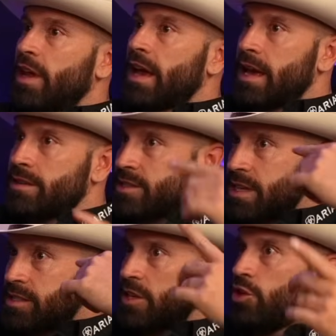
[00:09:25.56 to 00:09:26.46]
like just
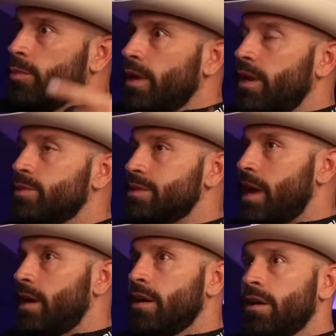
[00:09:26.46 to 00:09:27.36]
as a human, it was
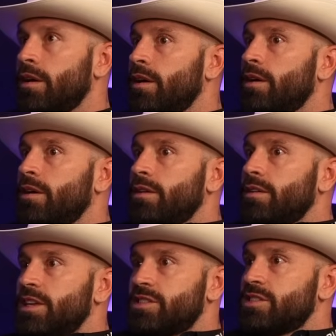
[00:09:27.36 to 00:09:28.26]
like,
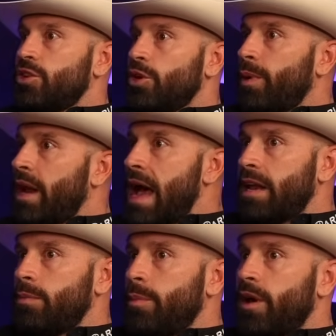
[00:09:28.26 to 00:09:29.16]
this is good, but it had
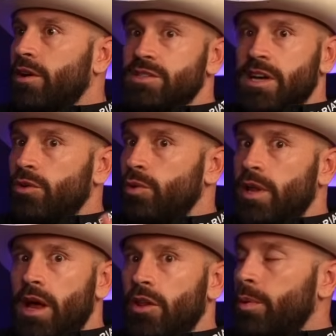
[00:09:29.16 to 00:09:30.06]
to be better because I knew
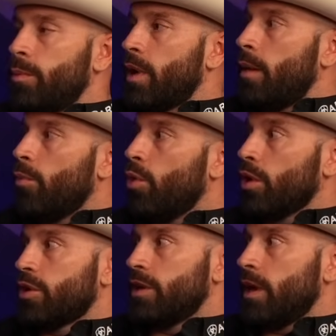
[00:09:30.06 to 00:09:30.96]
that other people had more, could